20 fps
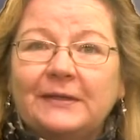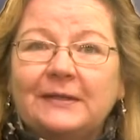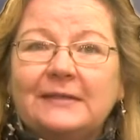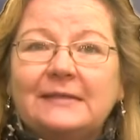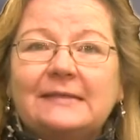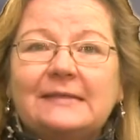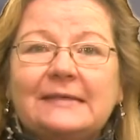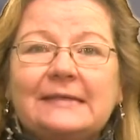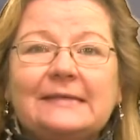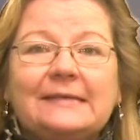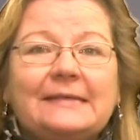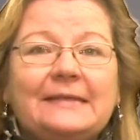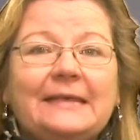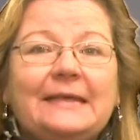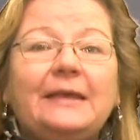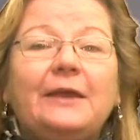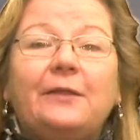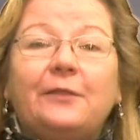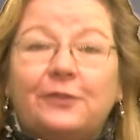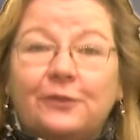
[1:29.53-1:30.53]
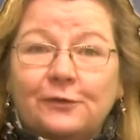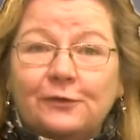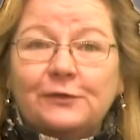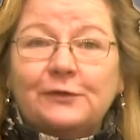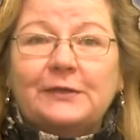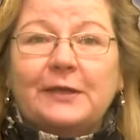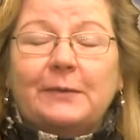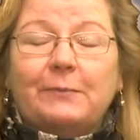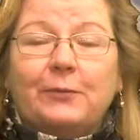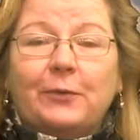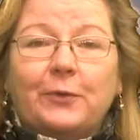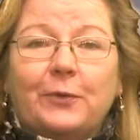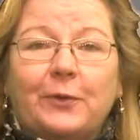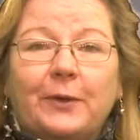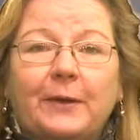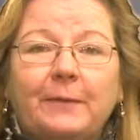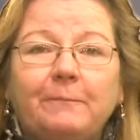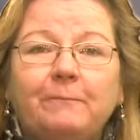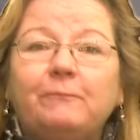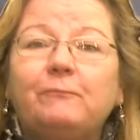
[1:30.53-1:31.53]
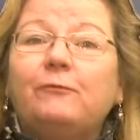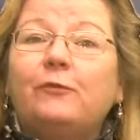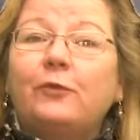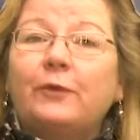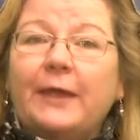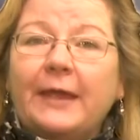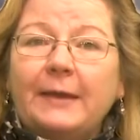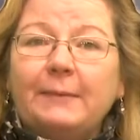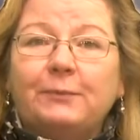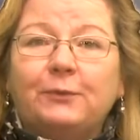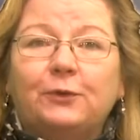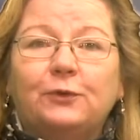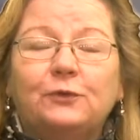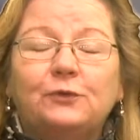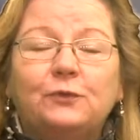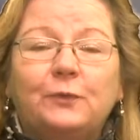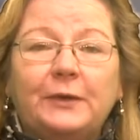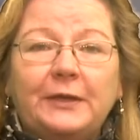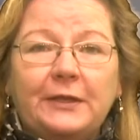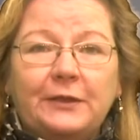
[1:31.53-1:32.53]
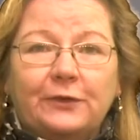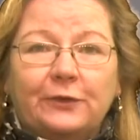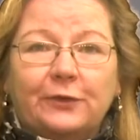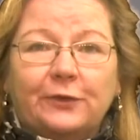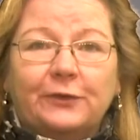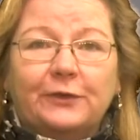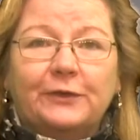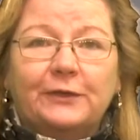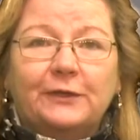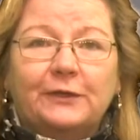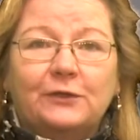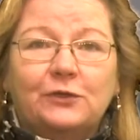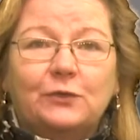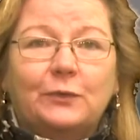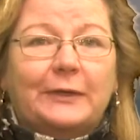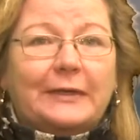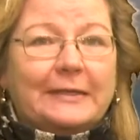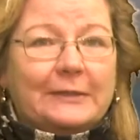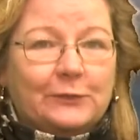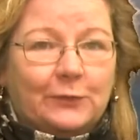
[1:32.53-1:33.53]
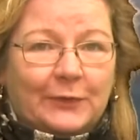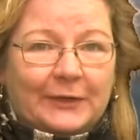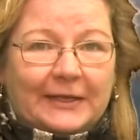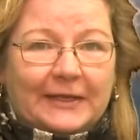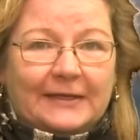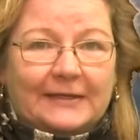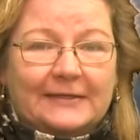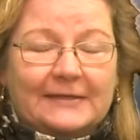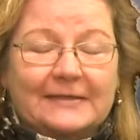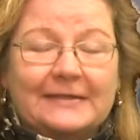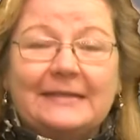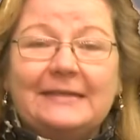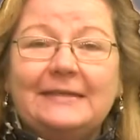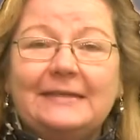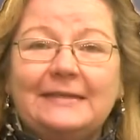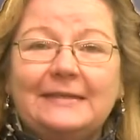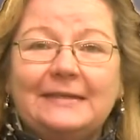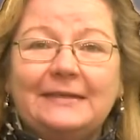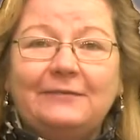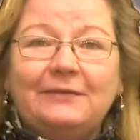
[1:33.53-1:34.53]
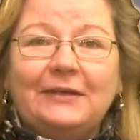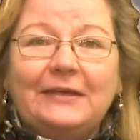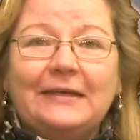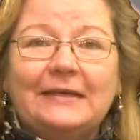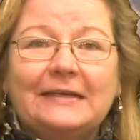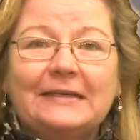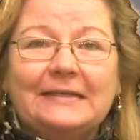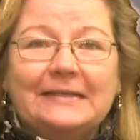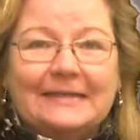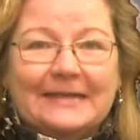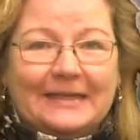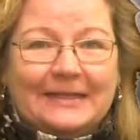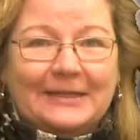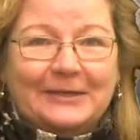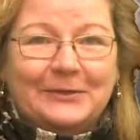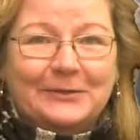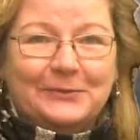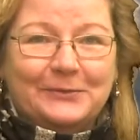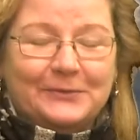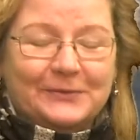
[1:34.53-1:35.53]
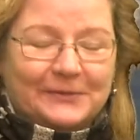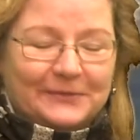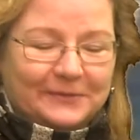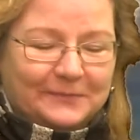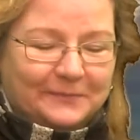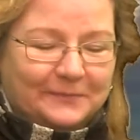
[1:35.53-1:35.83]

This is the Thursday program for April 23rd, 2020. DCTV Daily News.